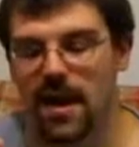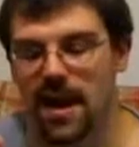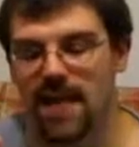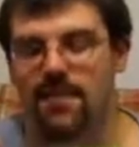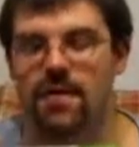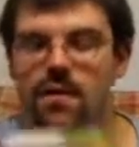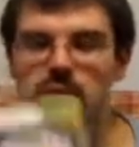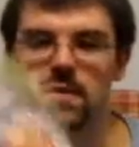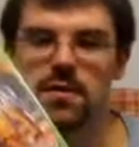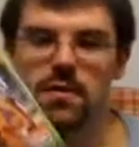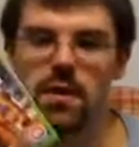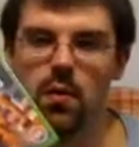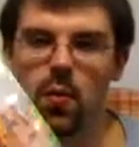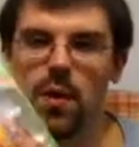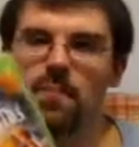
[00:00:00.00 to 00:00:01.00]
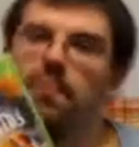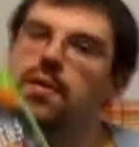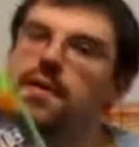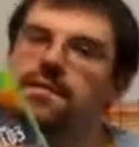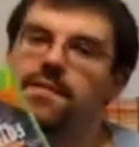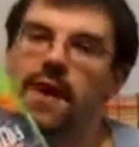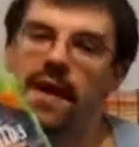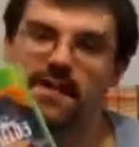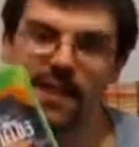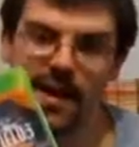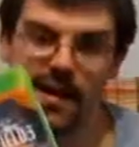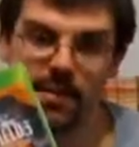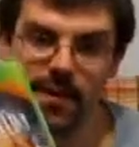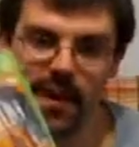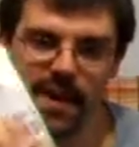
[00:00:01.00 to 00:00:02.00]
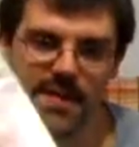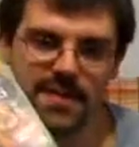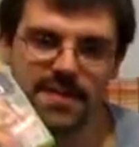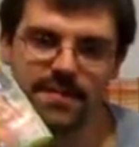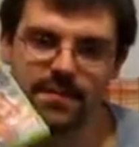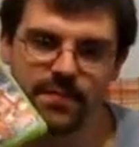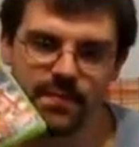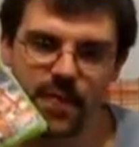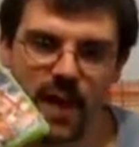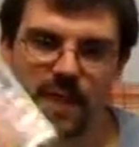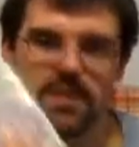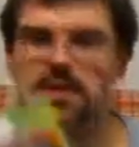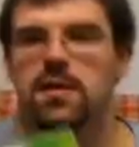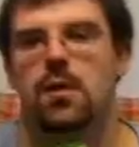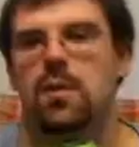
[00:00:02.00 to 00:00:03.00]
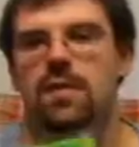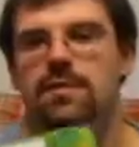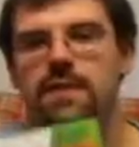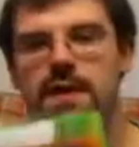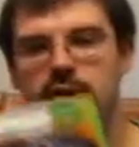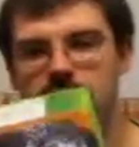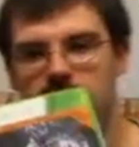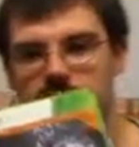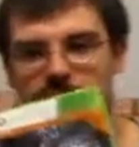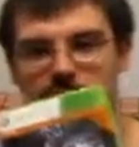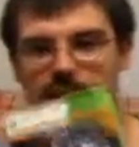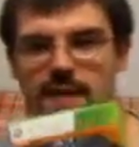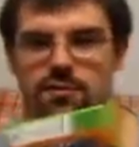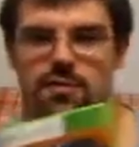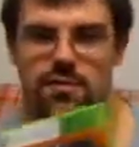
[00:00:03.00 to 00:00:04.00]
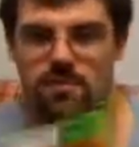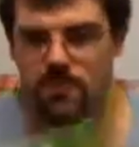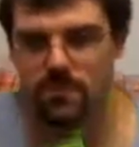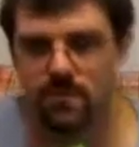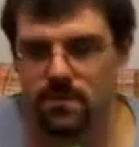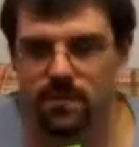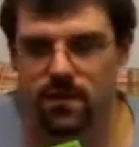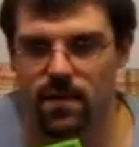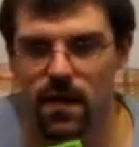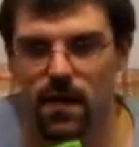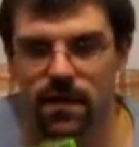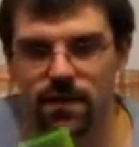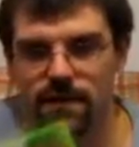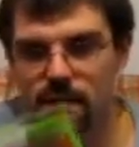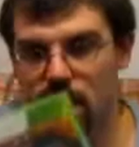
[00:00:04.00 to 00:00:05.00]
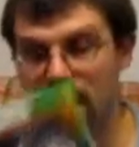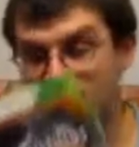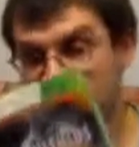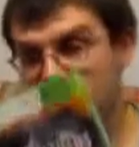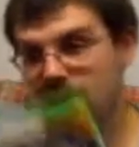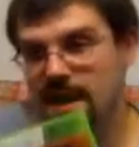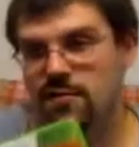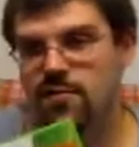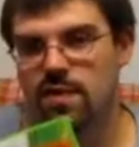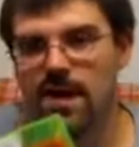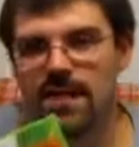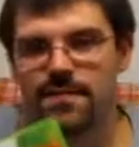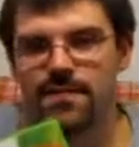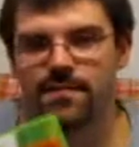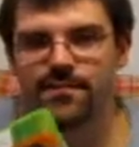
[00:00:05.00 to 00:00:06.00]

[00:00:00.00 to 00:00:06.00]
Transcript: Even though it's only 1.5 gigabytes, it still won't fit on the flash, the 4 gig flash drive.